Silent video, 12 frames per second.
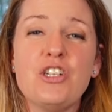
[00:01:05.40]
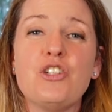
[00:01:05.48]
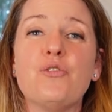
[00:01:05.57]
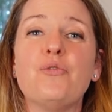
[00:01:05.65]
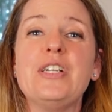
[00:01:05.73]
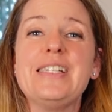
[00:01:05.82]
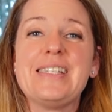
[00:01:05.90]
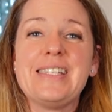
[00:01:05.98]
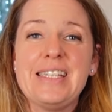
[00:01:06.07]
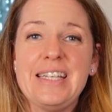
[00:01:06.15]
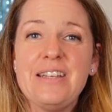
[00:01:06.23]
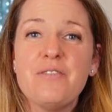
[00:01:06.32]
to
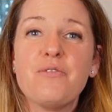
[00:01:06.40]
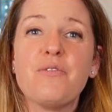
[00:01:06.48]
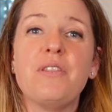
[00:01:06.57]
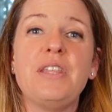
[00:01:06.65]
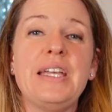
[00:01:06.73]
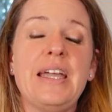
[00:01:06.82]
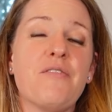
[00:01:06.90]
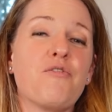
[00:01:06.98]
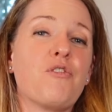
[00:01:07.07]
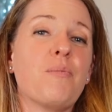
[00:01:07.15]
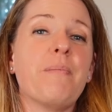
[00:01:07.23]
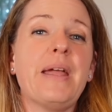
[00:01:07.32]
receive the
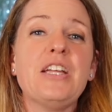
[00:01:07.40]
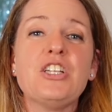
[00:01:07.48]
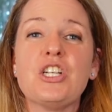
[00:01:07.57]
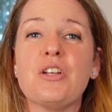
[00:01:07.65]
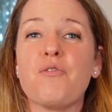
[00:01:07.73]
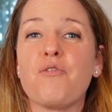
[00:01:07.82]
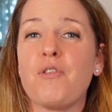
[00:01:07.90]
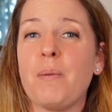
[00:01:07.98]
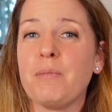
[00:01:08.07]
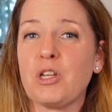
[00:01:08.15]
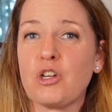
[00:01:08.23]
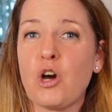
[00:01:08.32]
information
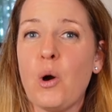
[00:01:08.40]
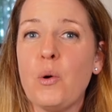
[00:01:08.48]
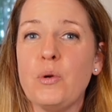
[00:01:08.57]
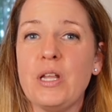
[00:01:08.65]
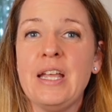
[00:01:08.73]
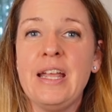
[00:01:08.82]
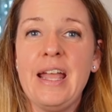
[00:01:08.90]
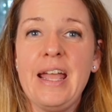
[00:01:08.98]
from the code